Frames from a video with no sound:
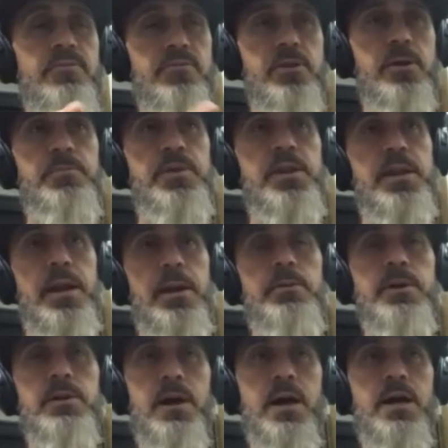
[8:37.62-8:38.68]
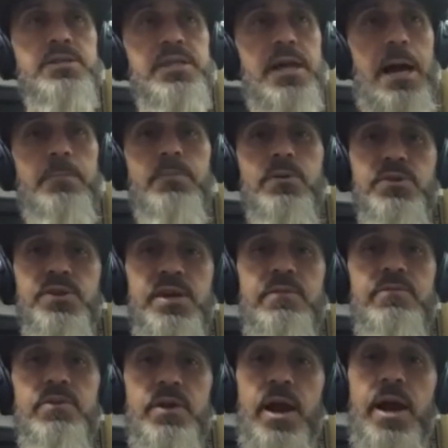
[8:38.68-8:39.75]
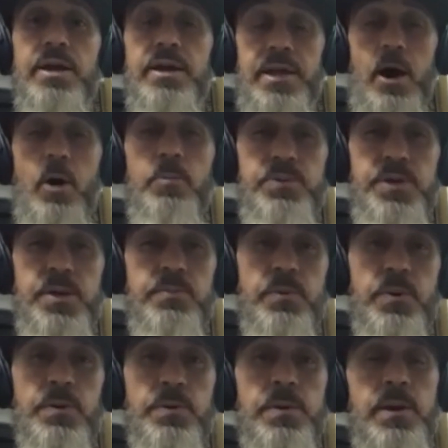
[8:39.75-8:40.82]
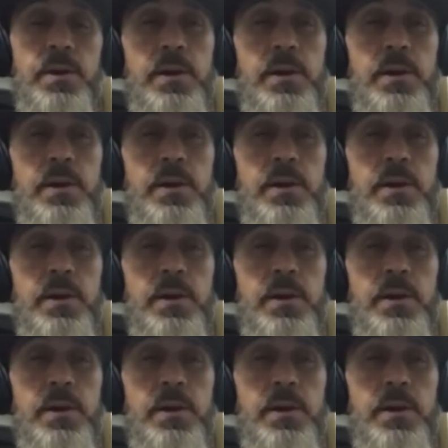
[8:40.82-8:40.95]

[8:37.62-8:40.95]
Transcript: flipped it and I realized I believe that I can help people,